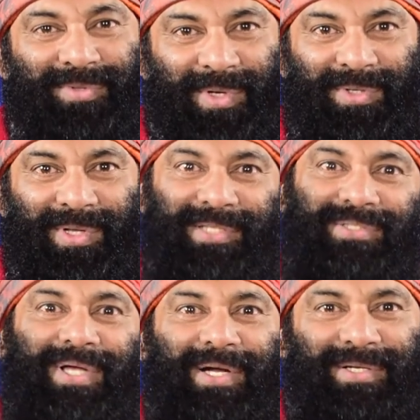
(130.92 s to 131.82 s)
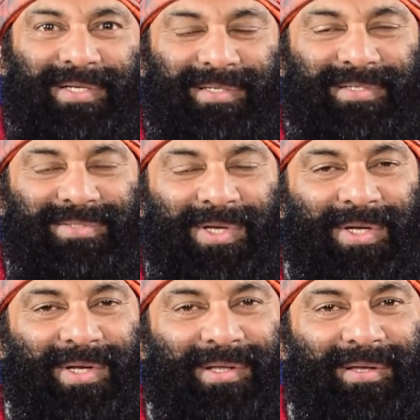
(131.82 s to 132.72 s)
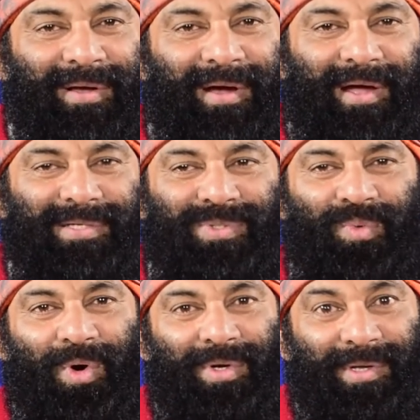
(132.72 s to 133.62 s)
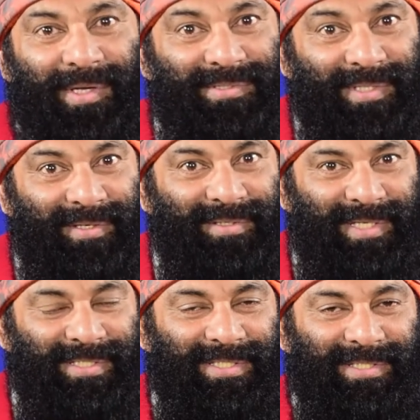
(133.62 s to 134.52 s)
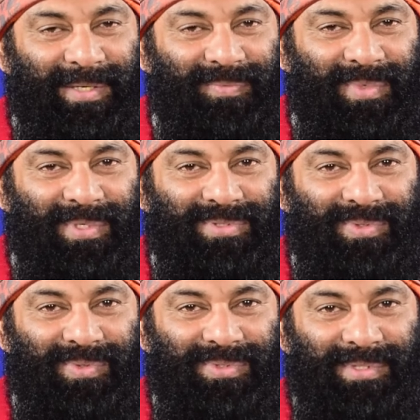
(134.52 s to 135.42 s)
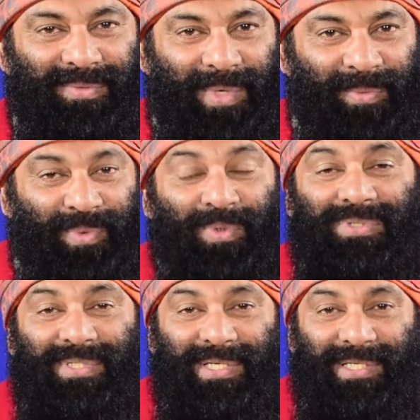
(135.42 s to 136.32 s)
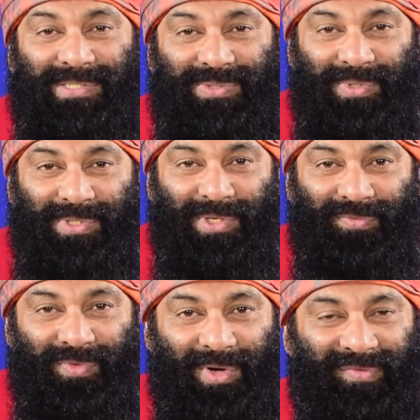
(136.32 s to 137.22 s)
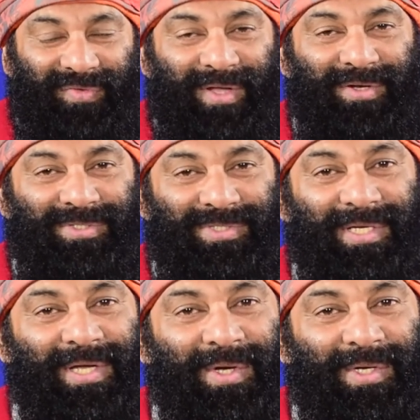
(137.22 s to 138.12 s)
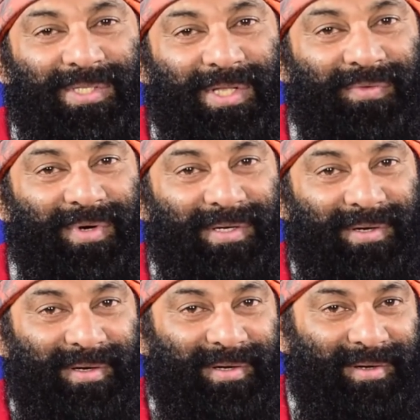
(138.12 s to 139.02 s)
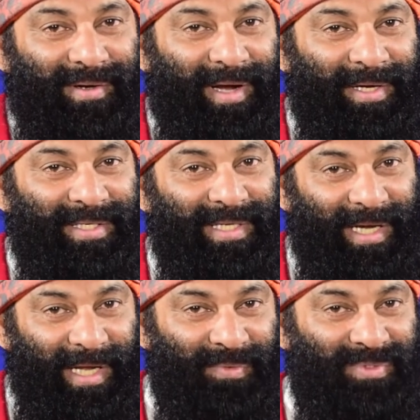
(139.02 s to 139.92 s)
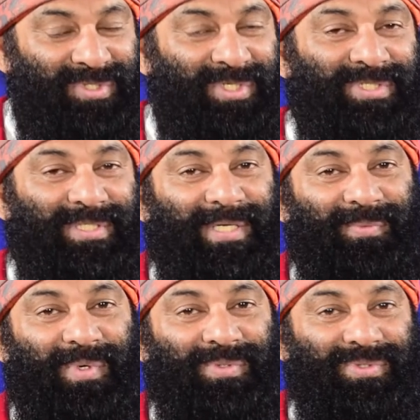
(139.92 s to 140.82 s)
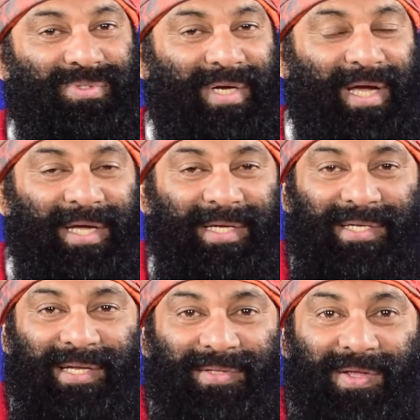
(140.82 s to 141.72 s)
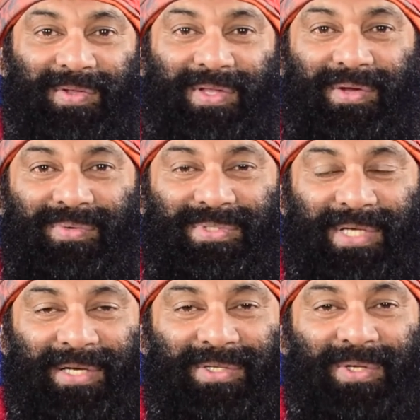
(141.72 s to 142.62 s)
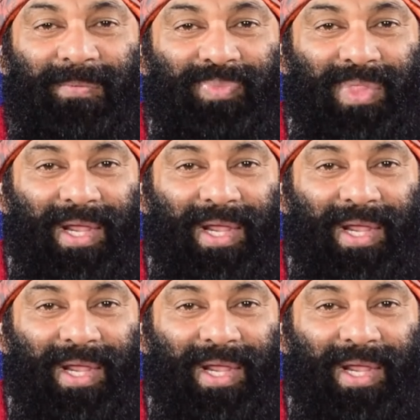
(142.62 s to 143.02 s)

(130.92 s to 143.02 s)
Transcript: Then I started little cycling. I started walking and started teaching them the scooter. My PUC kids were there, full of energy. They were uh, riding and I was teaching them how to ride. And then there was another